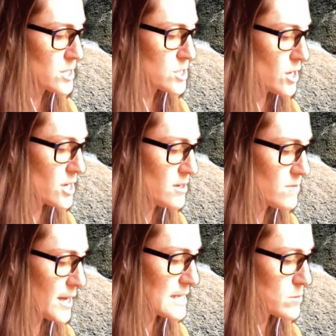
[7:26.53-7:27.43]
Tanya
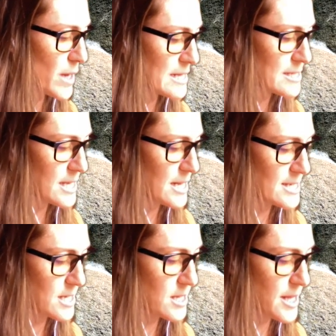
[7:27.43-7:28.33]
defines mindset as
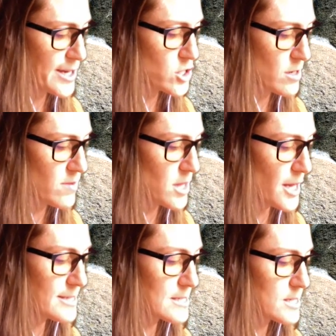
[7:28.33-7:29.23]
a collection of
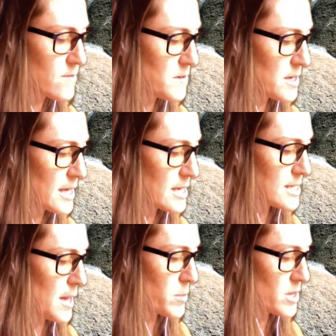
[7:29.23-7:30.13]
thoughts, feelings,
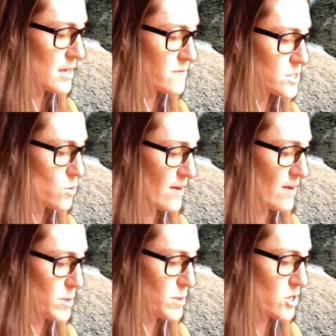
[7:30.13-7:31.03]
and beliefs you have about